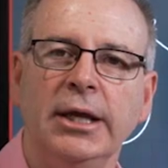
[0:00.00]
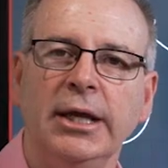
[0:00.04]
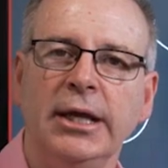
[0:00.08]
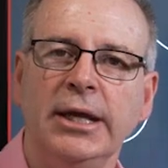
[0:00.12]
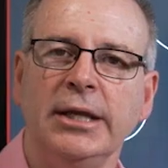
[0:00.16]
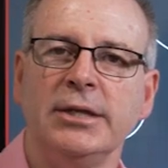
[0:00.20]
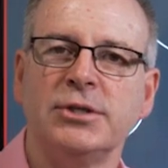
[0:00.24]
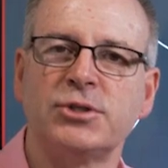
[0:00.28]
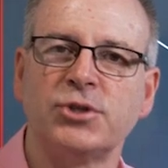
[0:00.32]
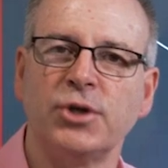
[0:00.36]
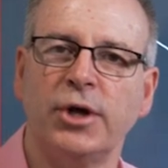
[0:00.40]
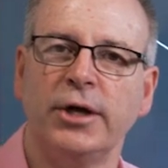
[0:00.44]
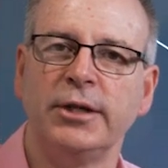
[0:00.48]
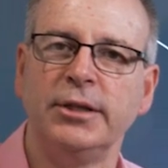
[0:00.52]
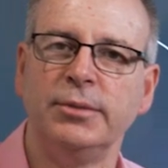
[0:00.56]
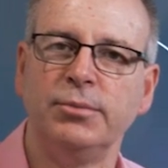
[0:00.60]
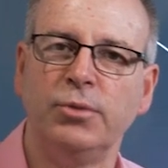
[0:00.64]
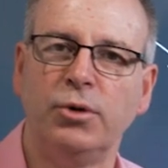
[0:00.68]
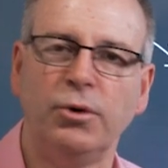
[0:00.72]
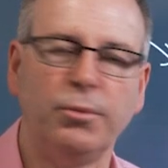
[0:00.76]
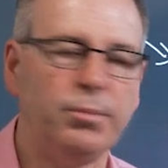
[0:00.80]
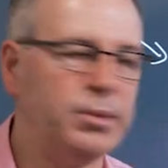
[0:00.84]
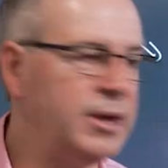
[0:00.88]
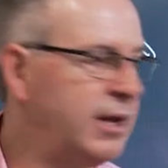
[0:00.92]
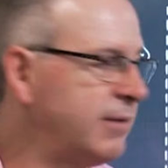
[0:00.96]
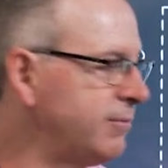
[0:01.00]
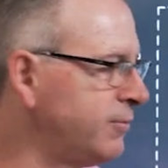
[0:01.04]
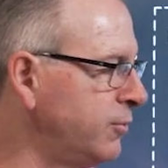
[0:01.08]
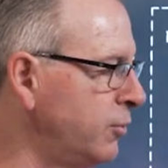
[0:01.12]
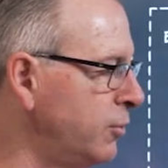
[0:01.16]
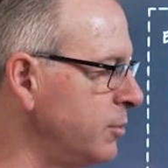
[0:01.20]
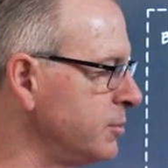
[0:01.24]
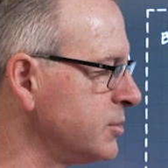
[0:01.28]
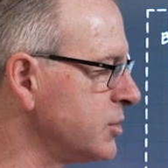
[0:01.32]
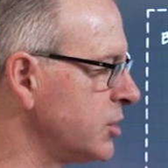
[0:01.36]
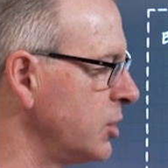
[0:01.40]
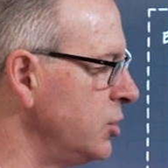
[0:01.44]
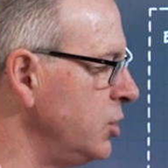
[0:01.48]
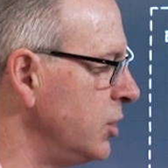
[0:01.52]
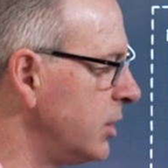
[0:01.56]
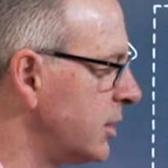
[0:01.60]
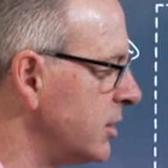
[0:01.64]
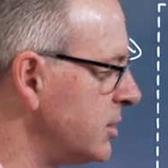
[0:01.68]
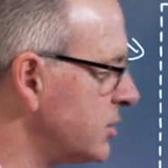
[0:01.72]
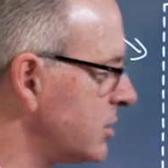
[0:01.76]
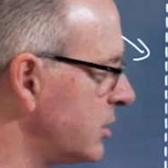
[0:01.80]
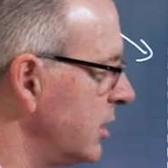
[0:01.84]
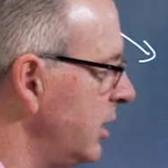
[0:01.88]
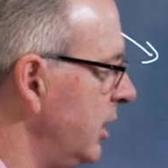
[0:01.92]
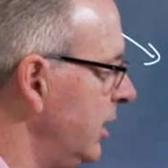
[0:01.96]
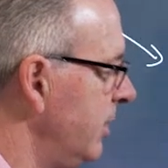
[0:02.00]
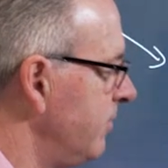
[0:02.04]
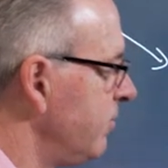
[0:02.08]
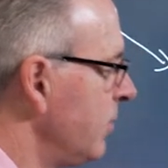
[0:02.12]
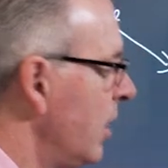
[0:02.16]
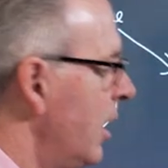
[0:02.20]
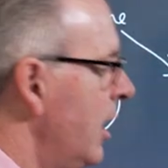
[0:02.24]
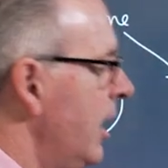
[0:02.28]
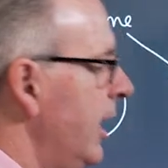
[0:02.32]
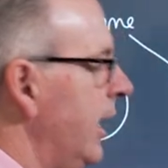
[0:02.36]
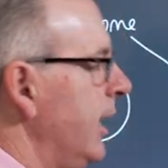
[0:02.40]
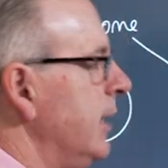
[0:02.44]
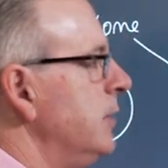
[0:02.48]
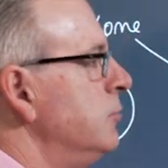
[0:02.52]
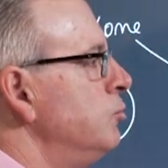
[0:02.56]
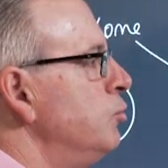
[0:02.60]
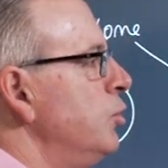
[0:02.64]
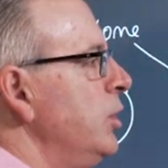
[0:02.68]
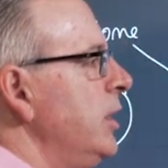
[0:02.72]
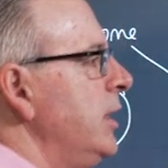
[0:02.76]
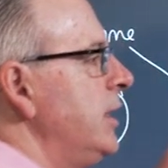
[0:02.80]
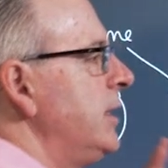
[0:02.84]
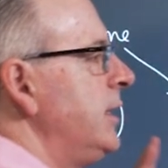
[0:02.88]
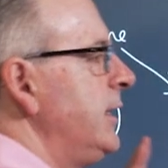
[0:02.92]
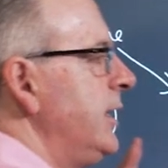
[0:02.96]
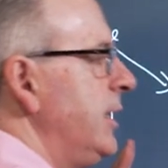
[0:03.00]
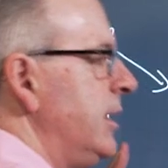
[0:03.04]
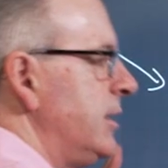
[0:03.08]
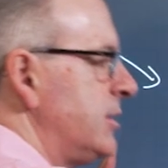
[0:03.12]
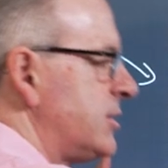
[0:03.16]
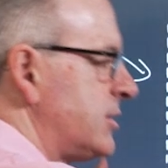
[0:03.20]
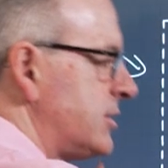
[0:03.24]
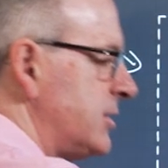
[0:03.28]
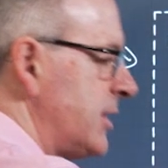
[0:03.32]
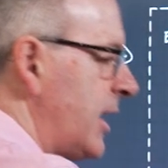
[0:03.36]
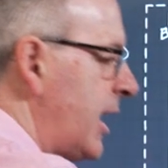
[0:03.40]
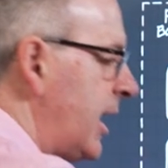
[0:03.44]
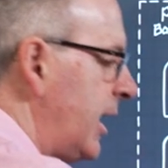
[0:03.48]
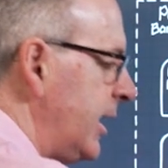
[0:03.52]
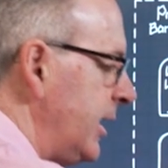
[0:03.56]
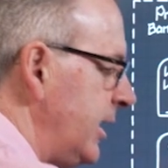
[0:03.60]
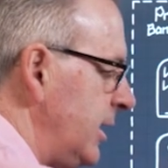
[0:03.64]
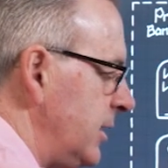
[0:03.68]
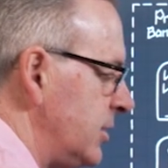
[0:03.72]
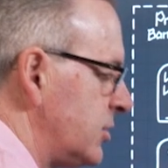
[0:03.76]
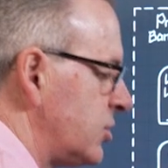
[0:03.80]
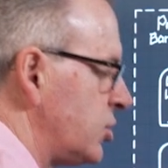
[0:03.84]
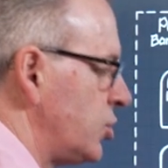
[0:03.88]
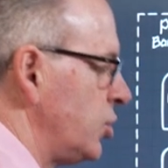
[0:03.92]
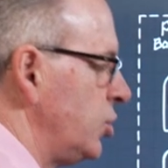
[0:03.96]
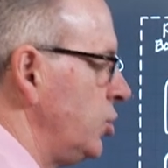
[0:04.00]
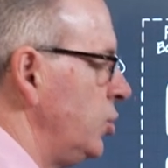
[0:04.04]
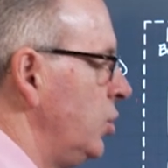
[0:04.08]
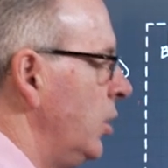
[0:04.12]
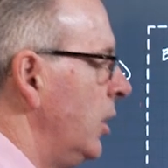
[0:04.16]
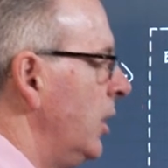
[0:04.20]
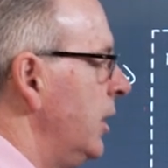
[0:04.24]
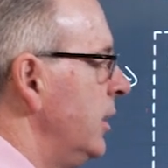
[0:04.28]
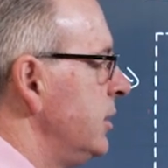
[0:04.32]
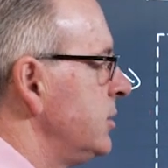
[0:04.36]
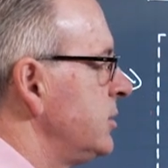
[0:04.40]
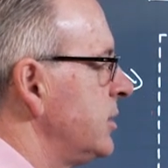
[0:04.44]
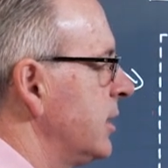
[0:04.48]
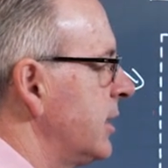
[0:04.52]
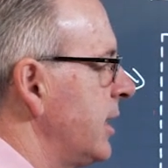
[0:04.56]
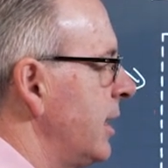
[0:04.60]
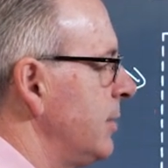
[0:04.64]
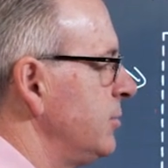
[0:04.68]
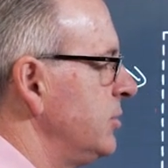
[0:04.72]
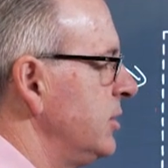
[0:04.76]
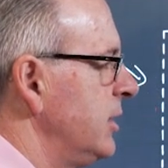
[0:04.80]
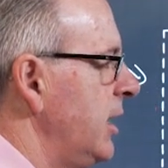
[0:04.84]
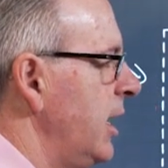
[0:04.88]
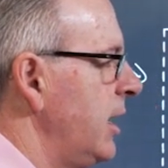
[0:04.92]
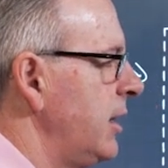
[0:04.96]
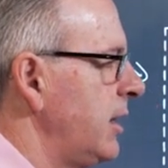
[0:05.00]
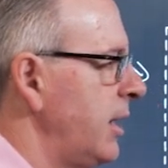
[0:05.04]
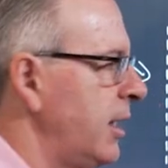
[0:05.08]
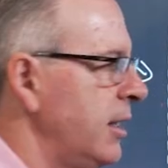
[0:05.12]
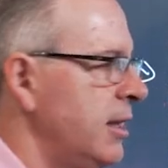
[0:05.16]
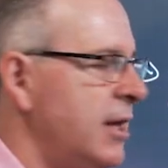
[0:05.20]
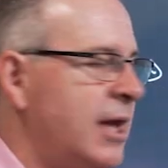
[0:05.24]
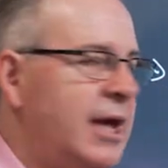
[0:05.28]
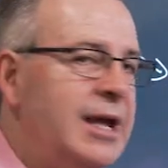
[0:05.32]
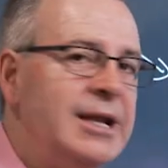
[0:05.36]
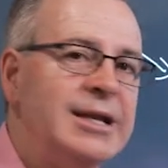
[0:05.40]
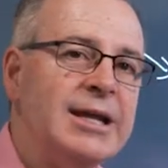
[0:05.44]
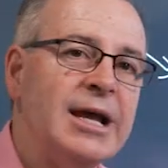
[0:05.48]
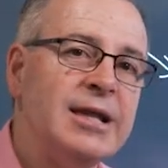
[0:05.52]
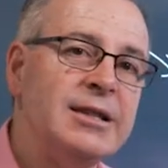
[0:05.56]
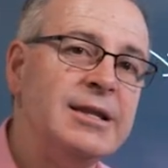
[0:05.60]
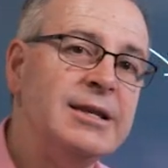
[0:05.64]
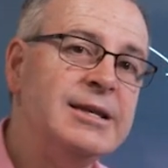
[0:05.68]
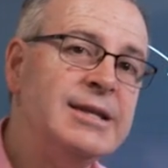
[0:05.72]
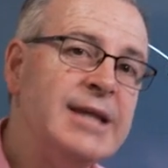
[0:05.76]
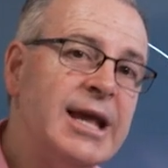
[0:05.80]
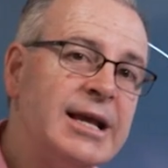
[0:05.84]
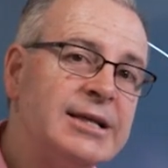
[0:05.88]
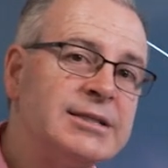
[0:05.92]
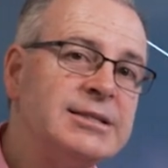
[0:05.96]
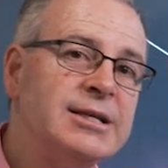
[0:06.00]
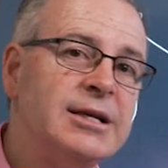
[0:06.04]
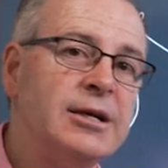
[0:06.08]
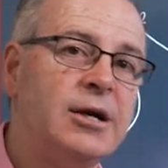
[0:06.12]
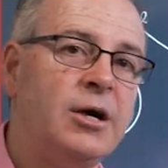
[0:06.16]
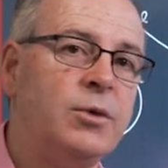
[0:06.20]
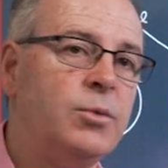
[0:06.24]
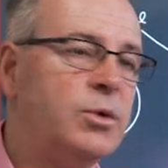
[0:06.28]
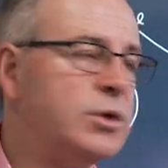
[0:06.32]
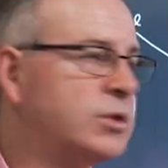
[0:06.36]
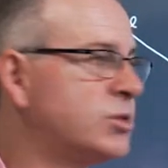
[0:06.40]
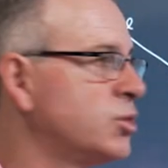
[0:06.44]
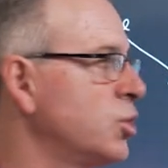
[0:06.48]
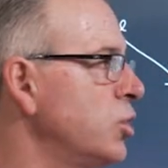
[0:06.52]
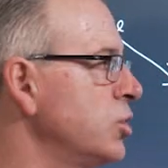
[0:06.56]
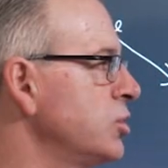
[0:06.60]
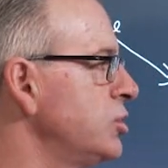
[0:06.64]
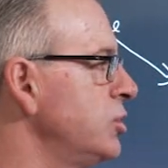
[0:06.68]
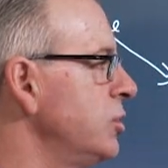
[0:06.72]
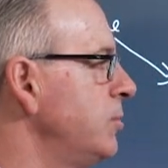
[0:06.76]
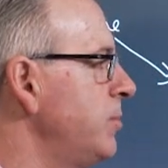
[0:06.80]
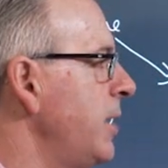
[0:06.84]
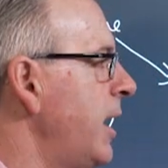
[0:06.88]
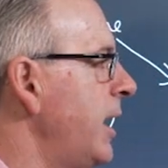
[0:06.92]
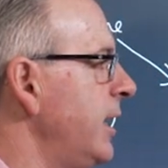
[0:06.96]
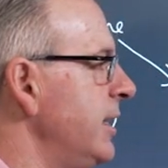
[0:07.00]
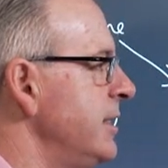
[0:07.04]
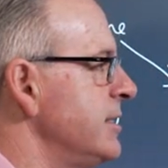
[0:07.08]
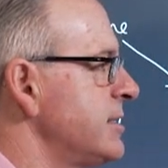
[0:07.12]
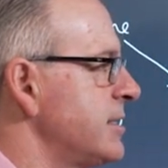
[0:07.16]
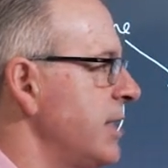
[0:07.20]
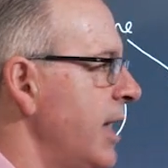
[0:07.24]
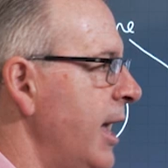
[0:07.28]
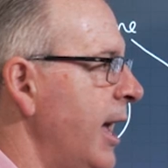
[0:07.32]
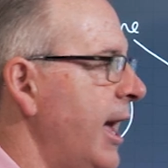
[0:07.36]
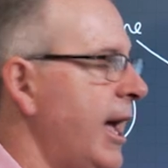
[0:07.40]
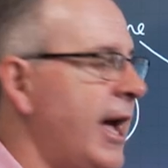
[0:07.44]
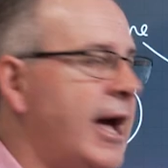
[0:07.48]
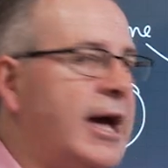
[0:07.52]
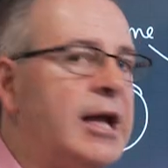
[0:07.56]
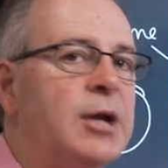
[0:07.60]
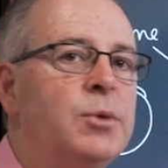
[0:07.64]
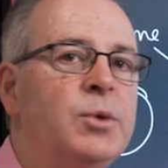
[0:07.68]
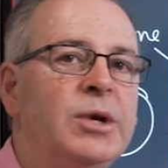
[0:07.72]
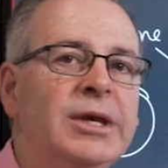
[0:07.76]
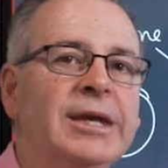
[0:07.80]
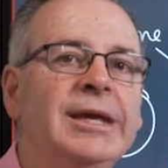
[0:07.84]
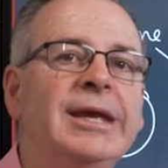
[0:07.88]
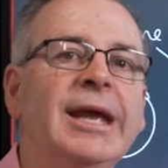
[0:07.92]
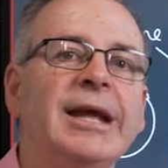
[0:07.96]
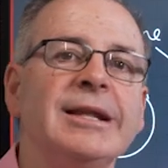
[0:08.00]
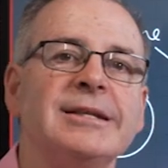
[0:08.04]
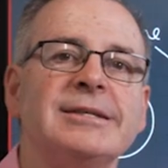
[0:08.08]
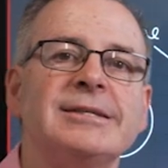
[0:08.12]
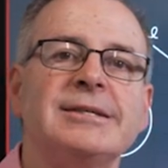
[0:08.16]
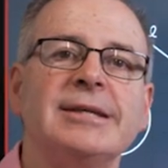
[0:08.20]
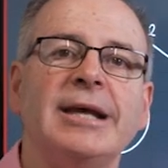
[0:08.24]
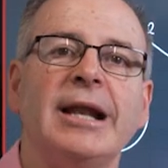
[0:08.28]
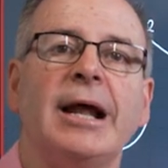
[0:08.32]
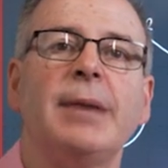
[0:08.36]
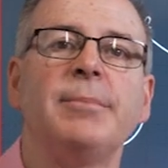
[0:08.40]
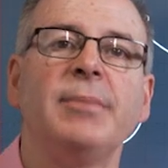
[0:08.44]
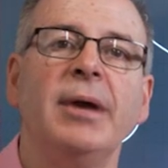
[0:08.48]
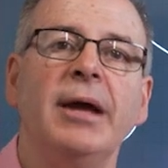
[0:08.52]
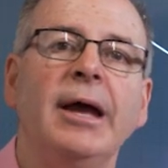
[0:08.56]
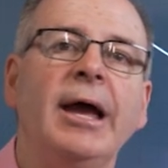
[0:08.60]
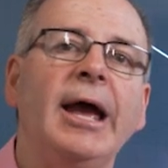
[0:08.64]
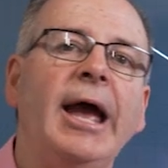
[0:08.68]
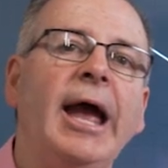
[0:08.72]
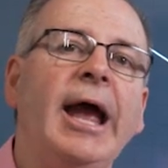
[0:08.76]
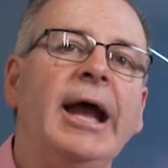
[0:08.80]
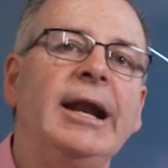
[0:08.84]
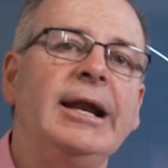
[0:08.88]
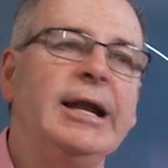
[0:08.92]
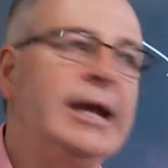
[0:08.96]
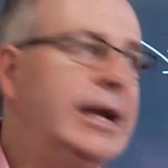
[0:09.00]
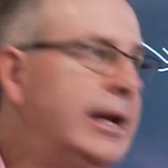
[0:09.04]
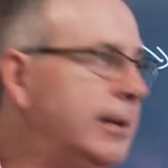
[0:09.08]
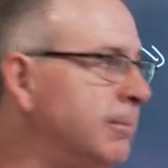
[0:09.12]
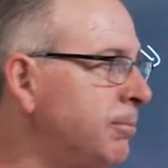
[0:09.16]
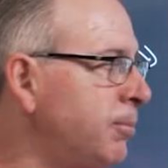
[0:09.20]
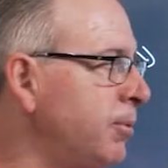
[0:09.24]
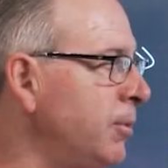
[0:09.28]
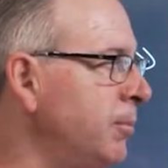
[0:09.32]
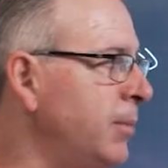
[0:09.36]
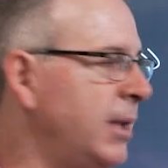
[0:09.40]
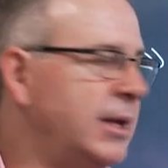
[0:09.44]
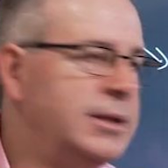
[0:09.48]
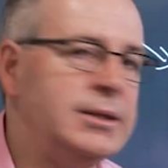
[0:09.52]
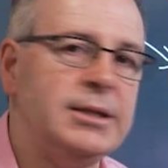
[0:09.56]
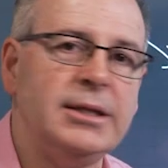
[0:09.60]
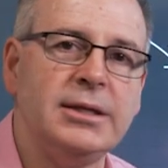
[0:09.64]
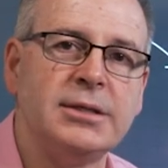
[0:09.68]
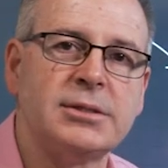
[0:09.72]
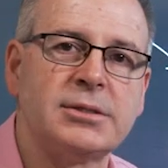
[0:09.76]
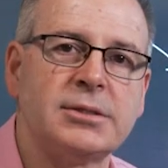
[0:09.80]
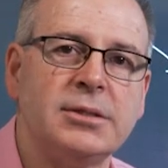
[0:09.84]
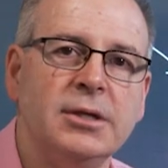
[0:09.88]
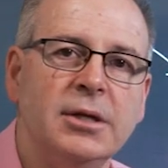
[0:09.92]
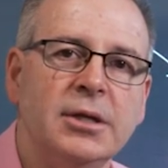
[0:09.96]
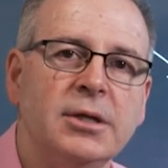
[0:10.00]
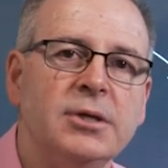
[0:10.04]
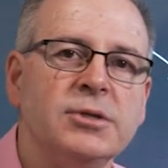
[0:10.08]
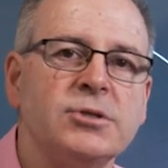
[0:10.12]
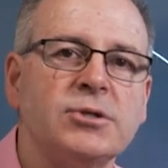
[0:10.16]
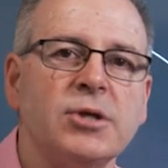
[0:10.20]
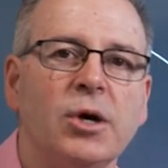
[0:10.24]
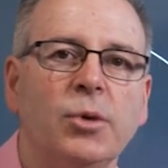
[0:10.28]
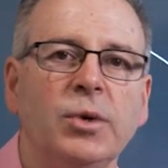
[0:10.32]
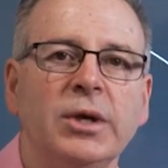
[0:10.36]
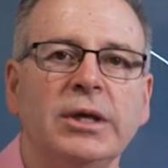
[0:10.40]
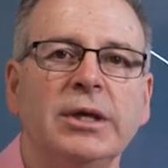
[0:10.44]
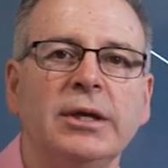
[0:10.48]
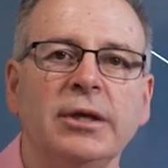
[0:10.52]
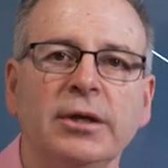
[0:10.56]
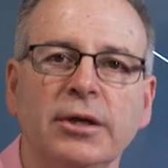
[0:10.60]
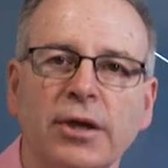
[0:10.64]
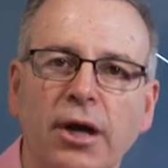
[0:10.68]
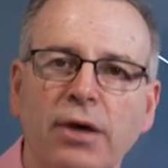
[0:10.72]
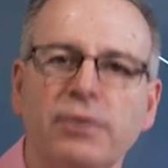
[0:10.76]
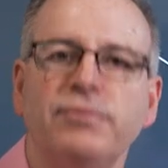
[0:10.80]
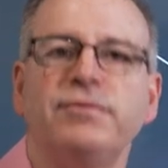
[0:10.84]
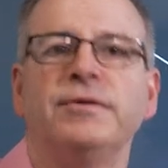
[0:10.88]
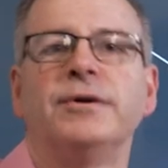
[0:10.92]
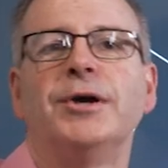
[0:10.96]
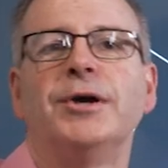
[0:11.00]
inside the Moorr platform. So you can see it really is starting to come together. Now the next thing I want to talk to you about is how do we get set up and implement this so we can go for